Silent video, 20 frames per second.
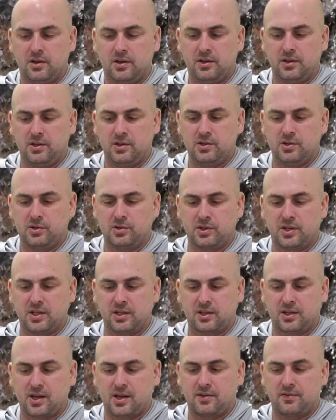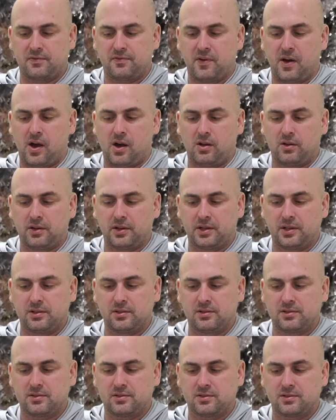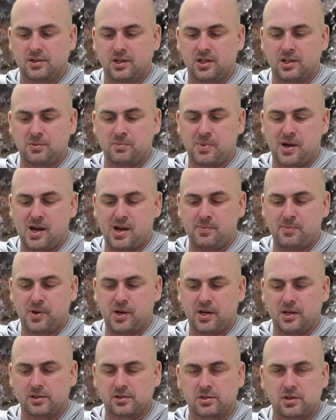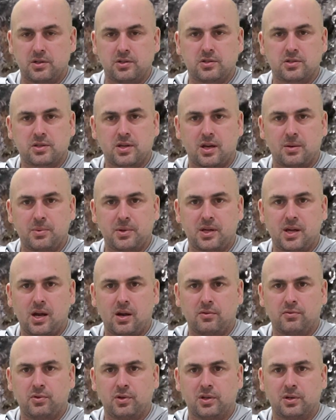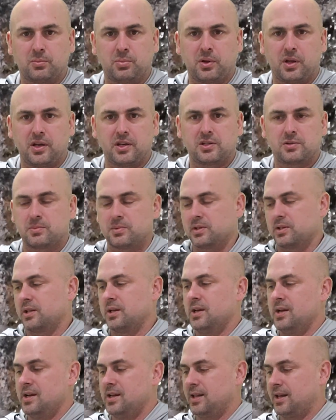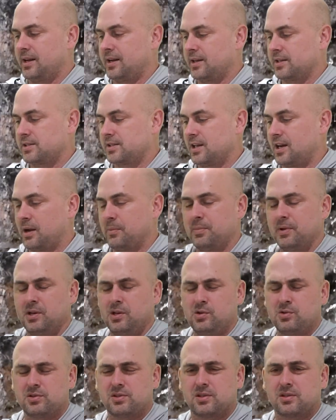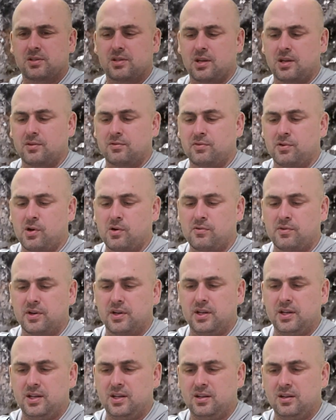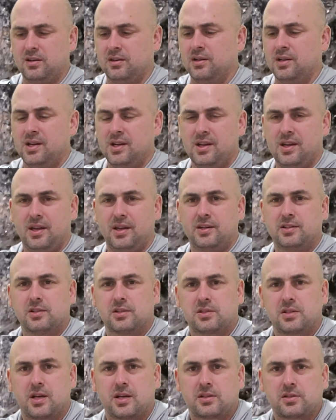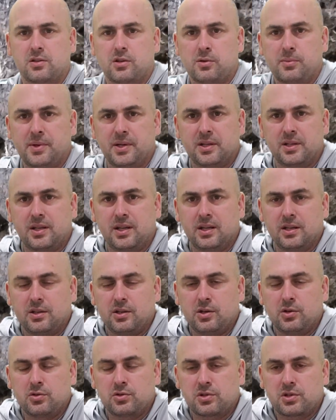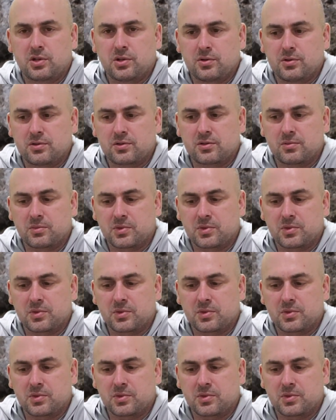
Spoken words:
you'll get that falling of the bot pot. So you just got to be careful on the placement. Like I said, I've been using this thing for over a year, and it just takes a little bit of getting used to and some